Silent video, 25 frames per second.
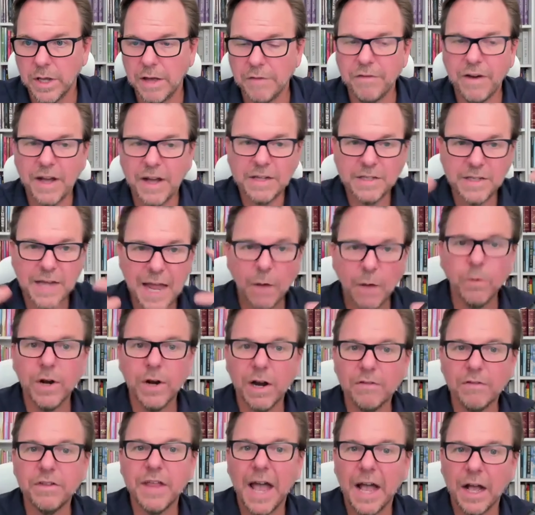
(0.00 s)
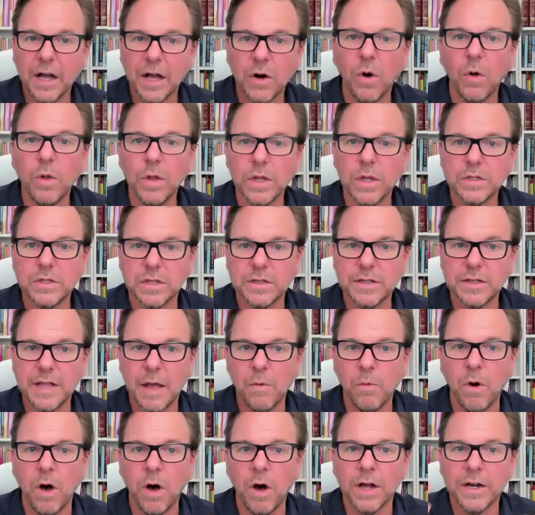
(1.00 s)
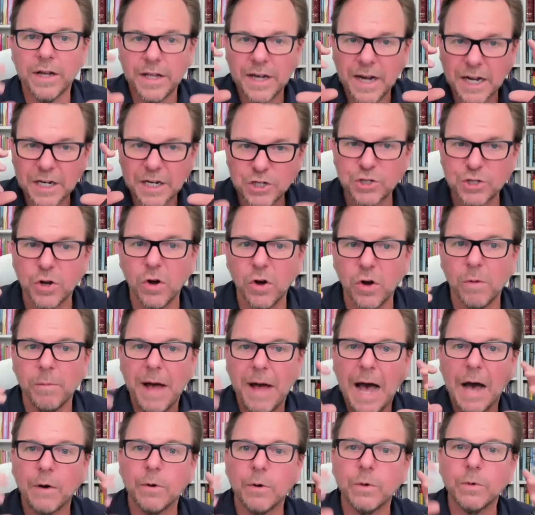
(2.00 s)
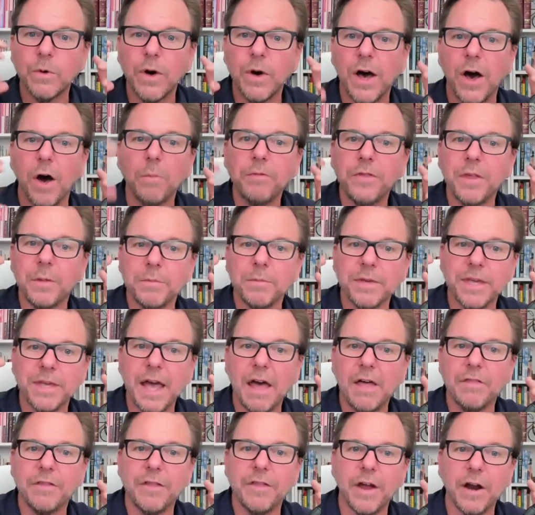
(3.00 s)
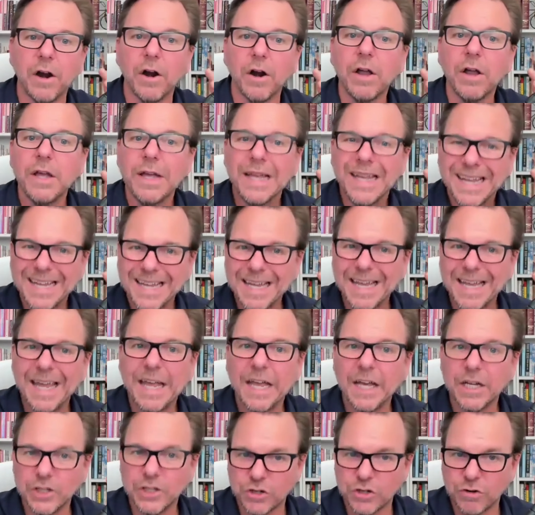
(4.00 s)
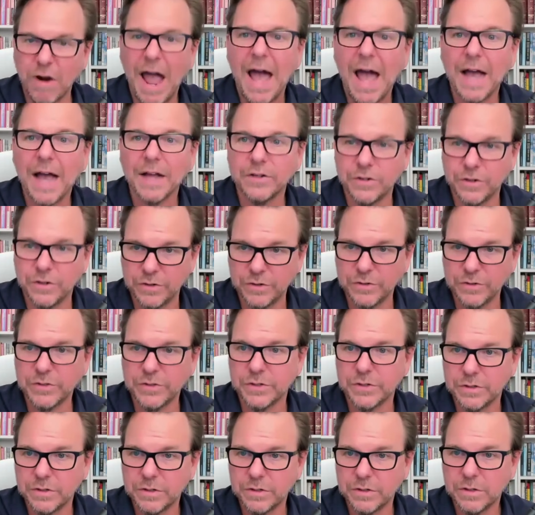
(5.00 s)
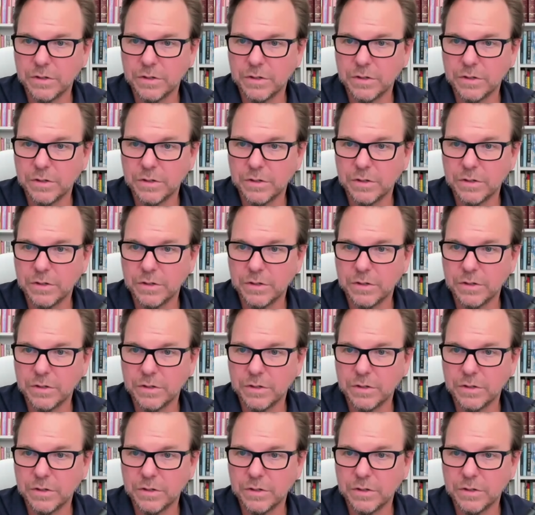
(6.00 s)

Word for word: If I take whatever that goal is that they want and I show them how it will help them get their key attractors.